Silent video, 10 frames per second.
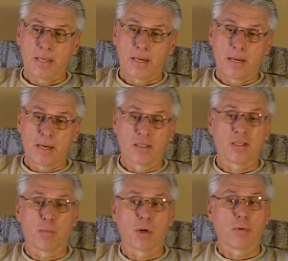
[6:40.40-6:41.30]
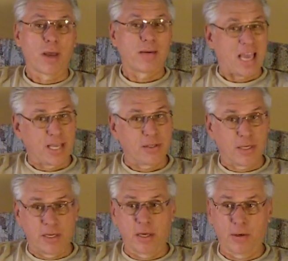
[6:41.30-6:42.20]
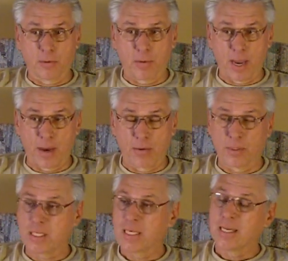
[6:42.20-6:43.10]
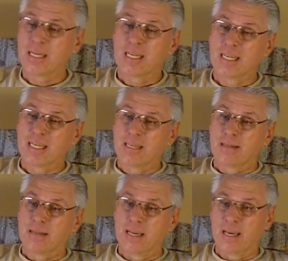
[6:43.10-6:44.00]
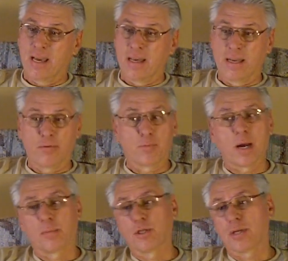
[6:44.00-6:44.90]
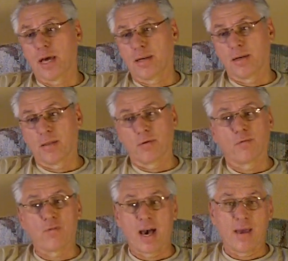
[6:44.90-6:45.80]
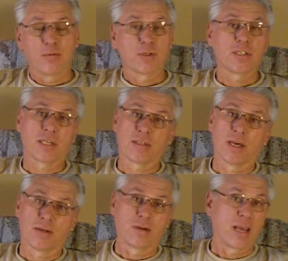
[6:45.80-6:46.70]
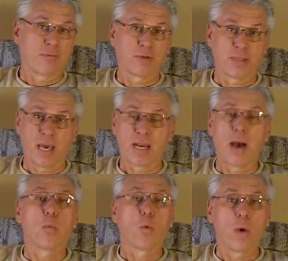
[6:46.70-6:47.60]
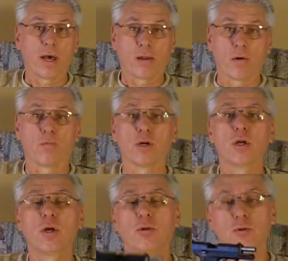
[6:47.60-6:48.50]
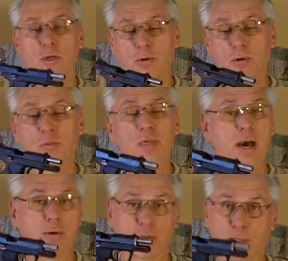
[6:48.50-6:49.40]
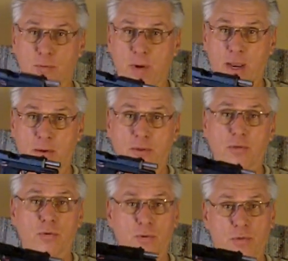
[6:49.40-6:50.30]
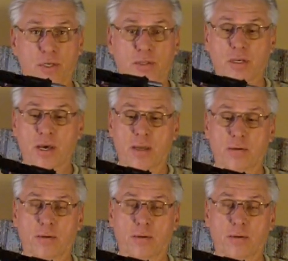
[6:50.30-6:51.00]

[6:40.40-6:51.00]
uh, somewhere around 1,800 rounds, and I've probably shot another five or 600 after that. I'm well over 2,000 rounds through this gun.